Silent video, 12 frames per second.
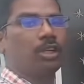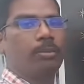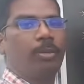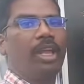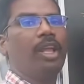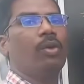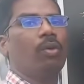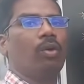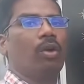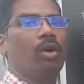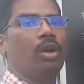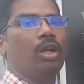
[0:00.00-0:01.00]
denoted by
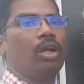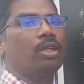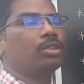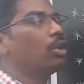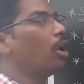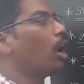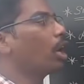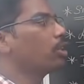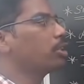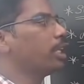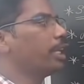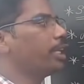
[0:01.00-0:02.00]
O. So
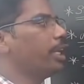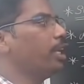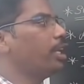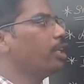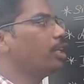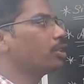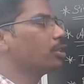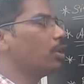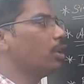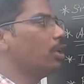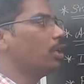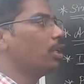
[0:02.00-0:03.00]
orthocenter.
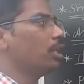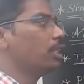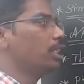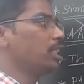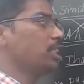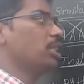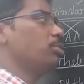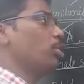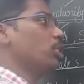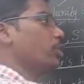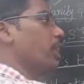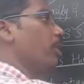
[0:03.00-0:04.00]
So this is the
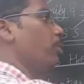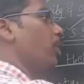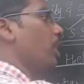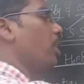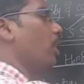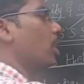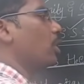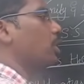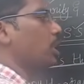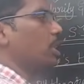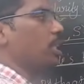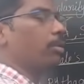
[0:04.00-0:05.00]
most very important,
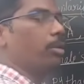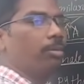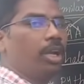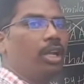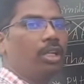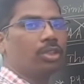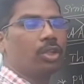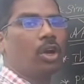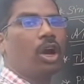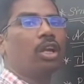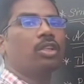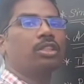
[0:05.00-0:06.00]
orthocenter. Remember, so
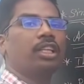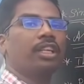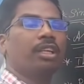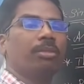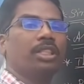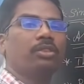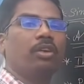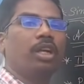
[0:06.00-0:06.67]
orthocenter means